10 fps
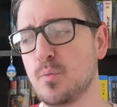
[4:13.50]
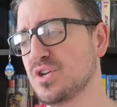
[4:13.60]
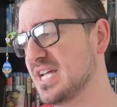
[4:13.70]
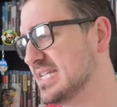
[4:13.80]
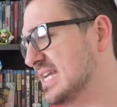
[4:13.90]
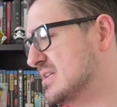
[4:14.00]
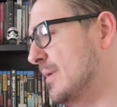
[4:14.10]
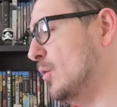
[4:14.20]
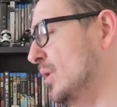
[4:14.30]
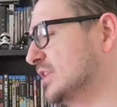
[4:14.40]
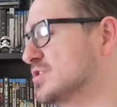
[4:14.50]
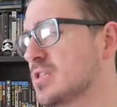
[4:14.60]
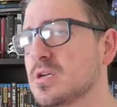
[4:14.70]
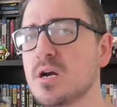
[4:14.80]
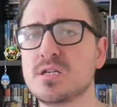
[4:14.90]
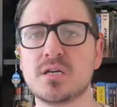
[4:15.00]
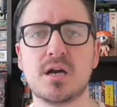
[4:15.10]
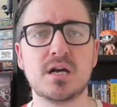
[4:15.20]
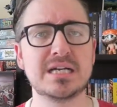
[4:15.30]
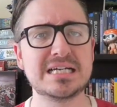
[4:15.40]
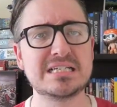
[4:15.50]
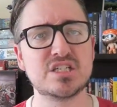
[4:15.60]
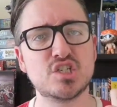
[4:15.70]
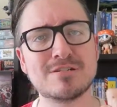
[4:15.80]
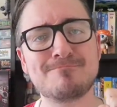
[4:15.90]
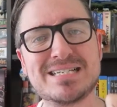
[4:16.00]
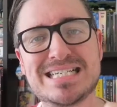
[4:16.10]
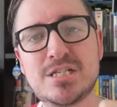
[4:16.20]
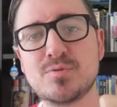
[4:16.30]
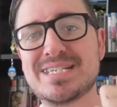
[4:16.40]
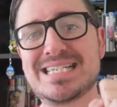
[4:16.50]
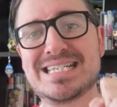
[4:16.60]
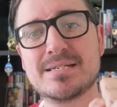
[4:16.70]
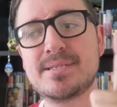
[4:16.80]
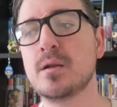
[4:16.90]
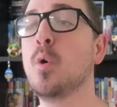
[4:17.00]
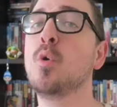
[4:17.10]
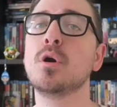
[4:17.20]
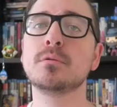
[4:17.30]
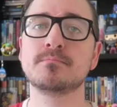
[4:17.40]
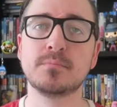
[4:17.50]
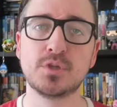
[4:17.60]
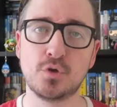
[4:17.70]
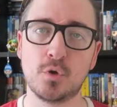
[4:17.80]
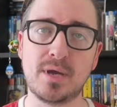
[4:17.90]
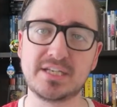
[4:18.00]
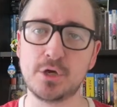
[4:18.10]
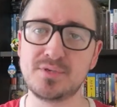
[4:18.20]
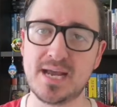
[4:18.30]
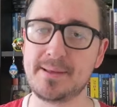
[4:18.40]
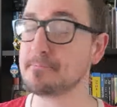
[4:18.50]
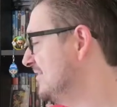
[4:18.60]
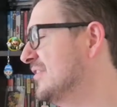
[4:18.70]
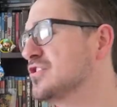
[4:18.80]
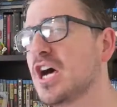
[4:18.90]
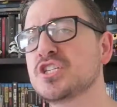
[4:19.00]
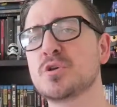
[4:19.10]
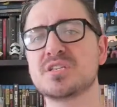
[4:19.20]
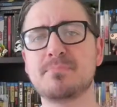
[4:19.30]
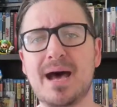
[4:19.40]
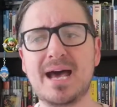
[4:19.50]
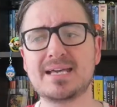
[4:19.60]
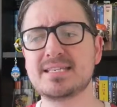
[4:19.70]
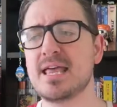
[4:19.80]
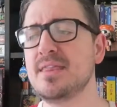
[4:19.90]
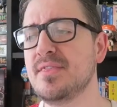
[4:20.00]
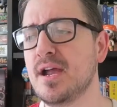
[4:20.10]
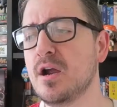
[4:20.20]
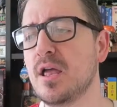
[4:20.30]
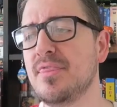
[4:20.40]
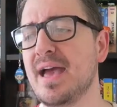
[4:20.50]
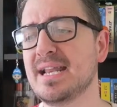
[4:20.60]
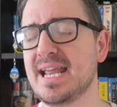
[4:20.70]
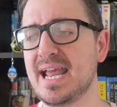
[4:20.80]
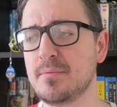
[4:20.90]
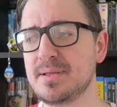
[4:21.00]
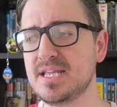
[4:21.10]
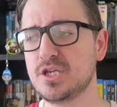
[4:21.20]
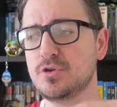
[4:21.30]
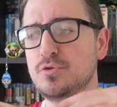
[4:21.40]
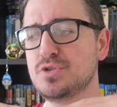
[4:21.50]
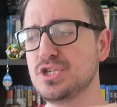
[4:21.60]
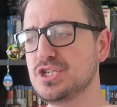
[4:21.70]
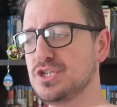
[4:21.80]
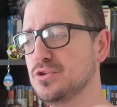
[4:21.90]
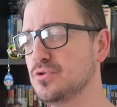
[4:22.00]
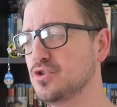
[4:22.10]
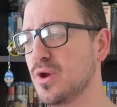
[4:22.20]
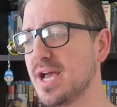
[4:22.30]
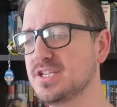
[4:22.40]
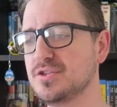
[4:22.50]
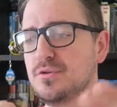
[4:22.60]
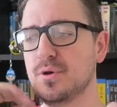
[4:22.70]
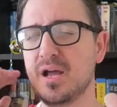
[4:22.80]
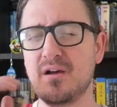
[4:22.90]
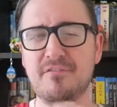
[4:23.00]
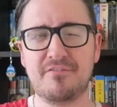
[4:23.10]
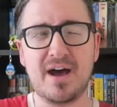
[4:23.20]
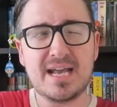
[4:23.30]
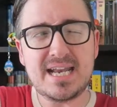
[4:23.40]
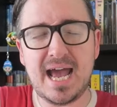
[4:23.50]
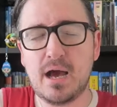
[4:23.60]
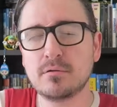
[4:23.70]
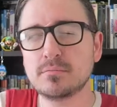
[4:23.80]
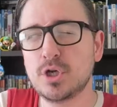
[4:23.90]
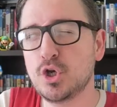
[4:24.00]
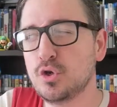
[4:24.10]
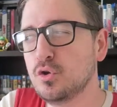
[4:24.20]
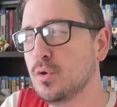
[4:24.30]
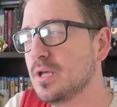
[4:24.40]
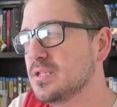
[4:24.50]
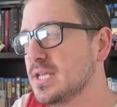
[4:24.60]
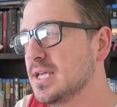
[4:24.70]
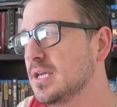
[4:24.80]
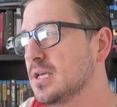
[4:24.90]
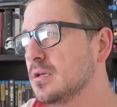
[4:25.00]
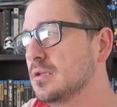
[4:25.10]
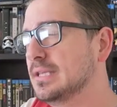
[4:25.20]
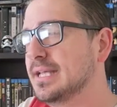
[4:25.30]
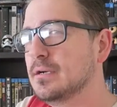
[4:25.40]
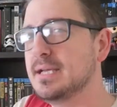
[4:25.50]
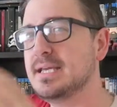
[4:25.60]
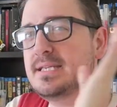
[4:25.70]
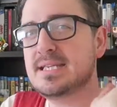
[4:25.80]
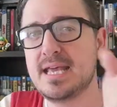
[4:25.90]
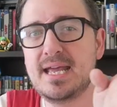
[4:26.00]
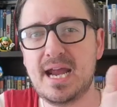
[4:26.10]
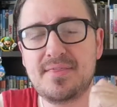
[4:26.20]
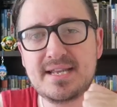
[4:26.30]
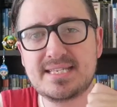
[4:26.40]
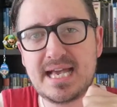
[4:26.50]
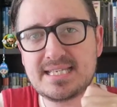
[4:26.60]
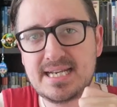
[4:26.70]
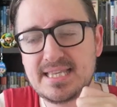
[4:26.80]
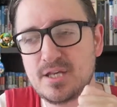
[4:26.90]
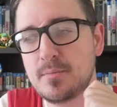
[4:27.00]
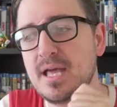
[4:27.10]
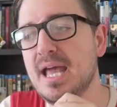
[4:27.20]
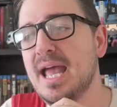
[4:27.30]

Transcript: in which case it doesn't matter what those other cards are, you're a Patriot, damn it, or you're a redcoat, damn it. And then there's also spies in there that can be used to try to find out who the leader is and then assassinate them.